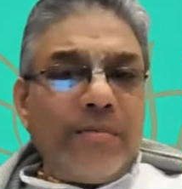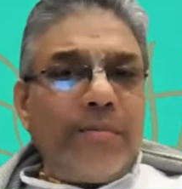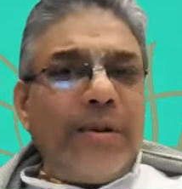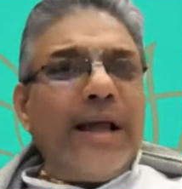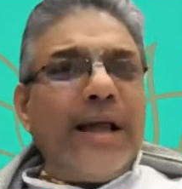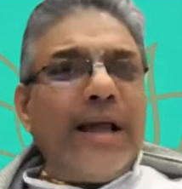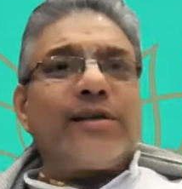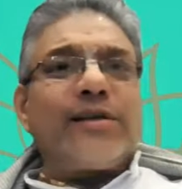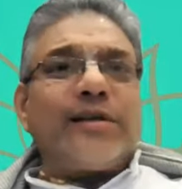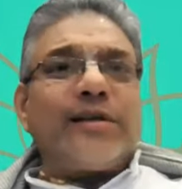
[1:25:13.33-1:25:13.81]

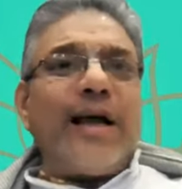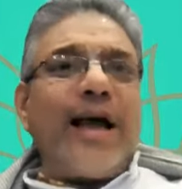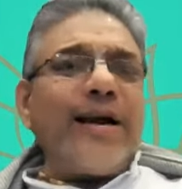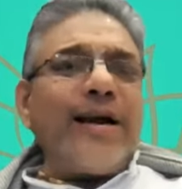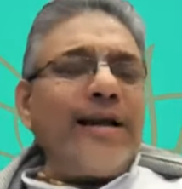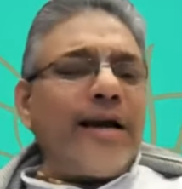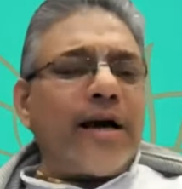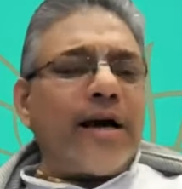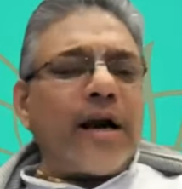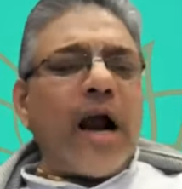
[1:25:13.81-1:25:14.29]
Please stay.
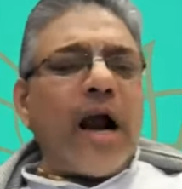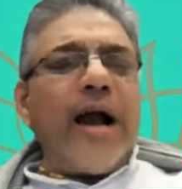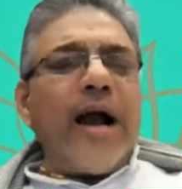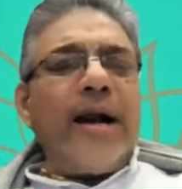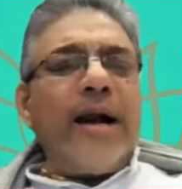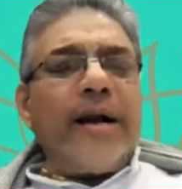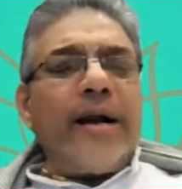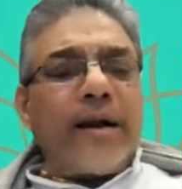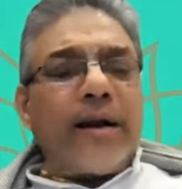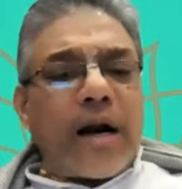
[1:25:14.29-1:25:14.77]
And he
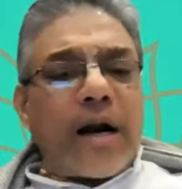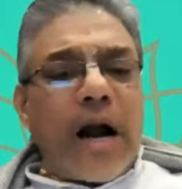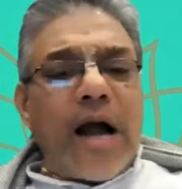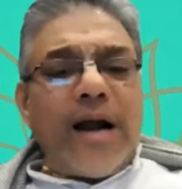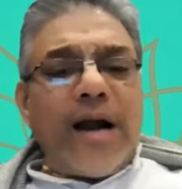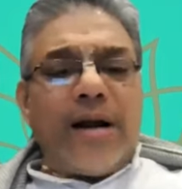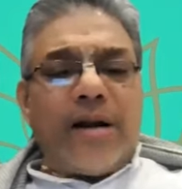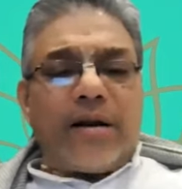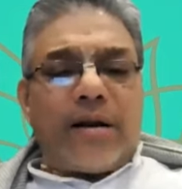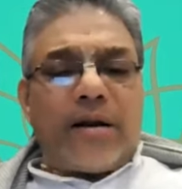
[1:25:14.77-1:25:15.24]
cried and
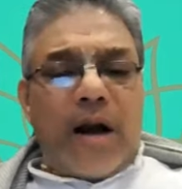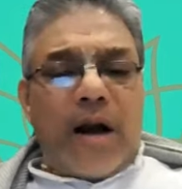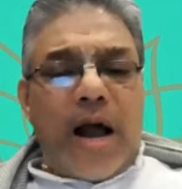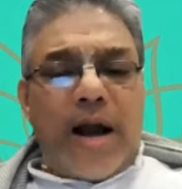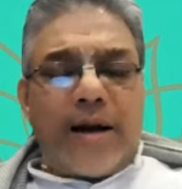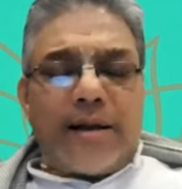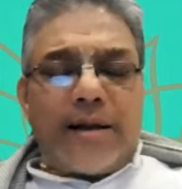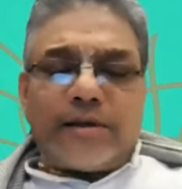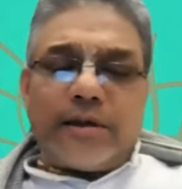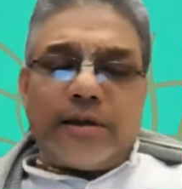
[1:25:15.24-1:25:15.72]
cried and
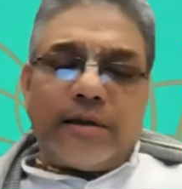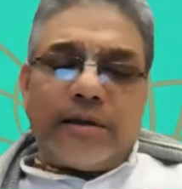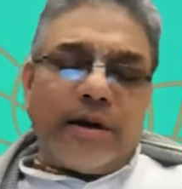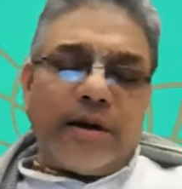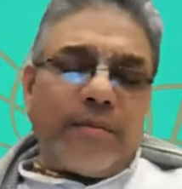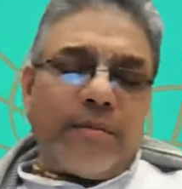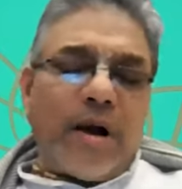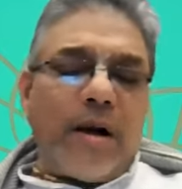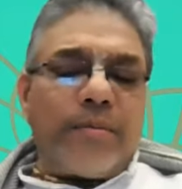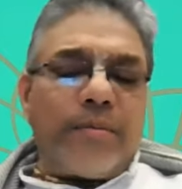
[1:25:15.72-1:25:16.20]
cried. And
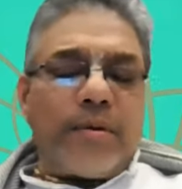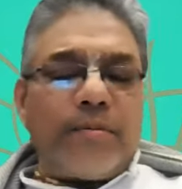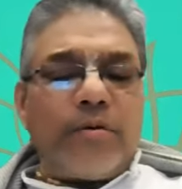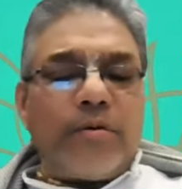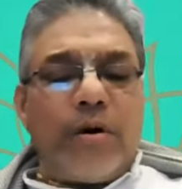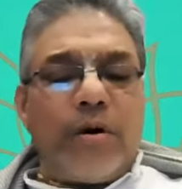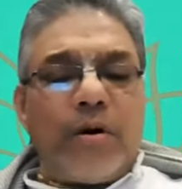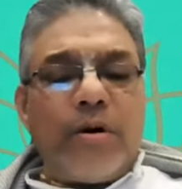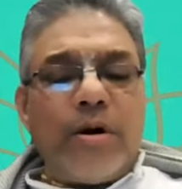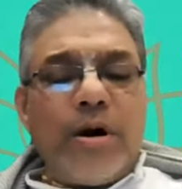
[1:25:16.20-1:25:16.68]
Chaitanya
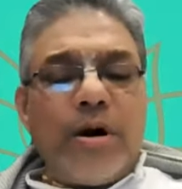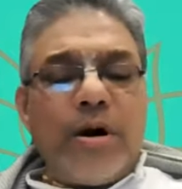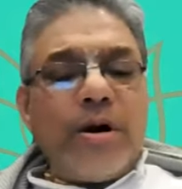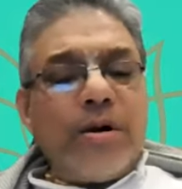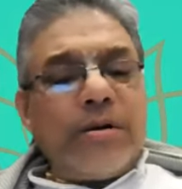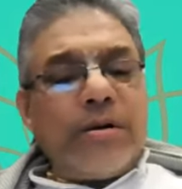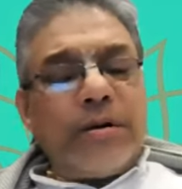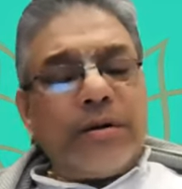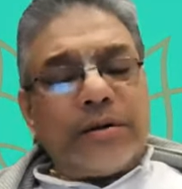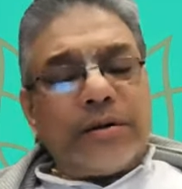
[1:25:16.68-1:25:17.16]
Mahaprabhu
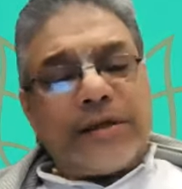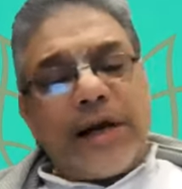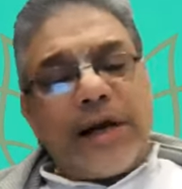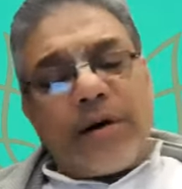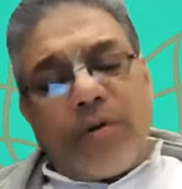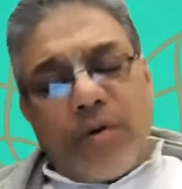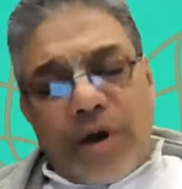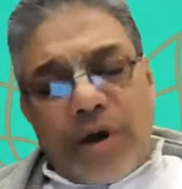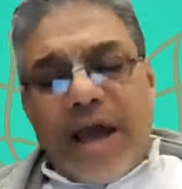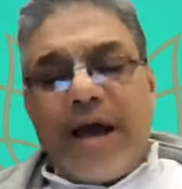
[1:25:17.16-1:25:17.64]

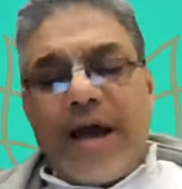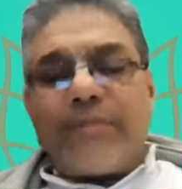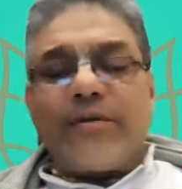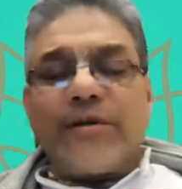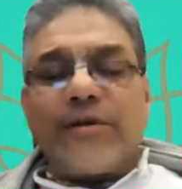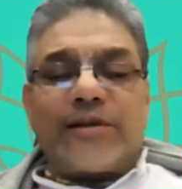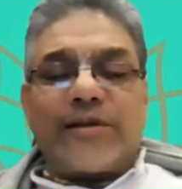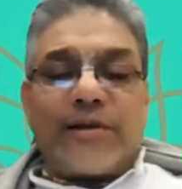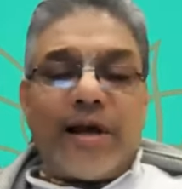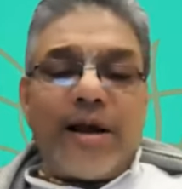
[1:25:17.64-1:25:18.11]
said, Okay, I
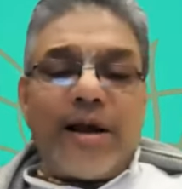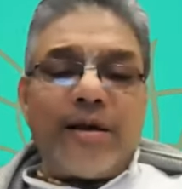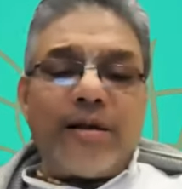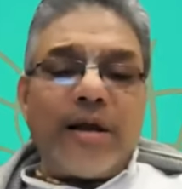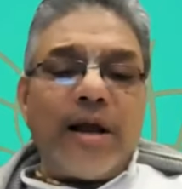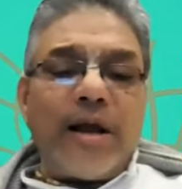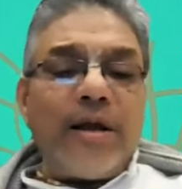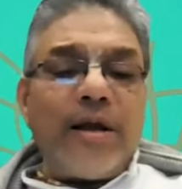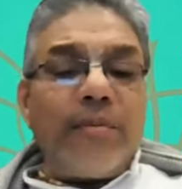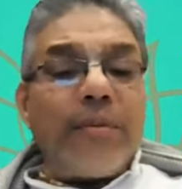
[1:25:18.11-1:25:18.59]
will stay. And
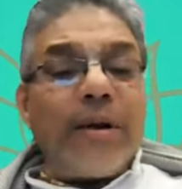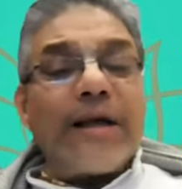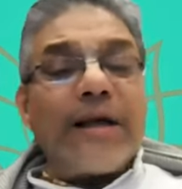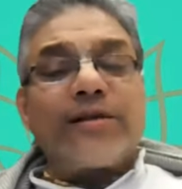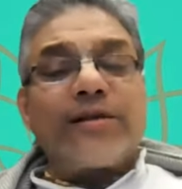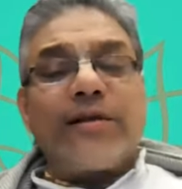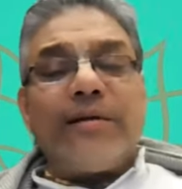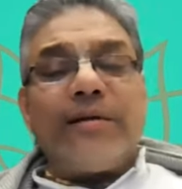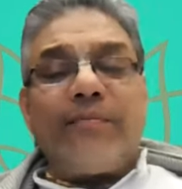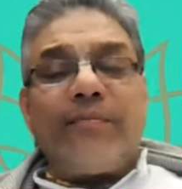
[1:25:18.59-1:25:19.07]
then he
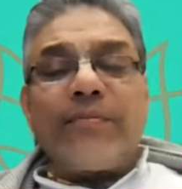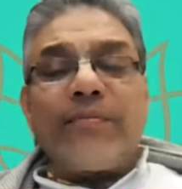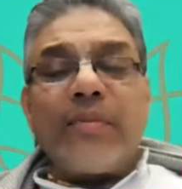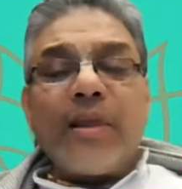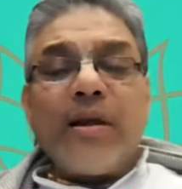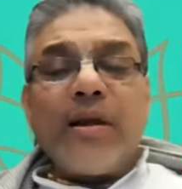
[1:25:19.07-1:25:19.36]
blessed him